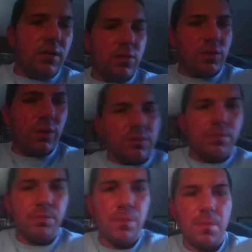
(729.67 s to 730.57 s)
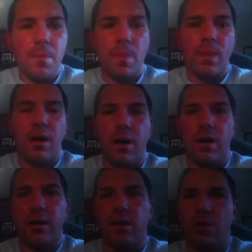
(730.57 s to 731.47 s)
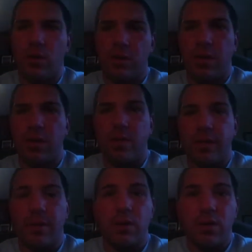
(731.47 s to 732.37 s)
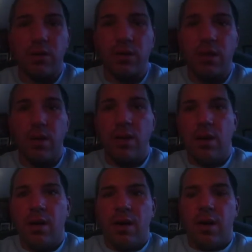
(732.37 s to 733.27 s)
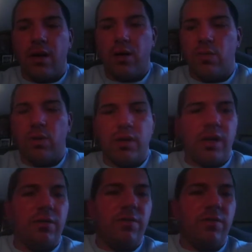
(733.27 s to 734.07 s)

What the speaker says: Goodwill, of course I collect baseball cards. At Goodwill I had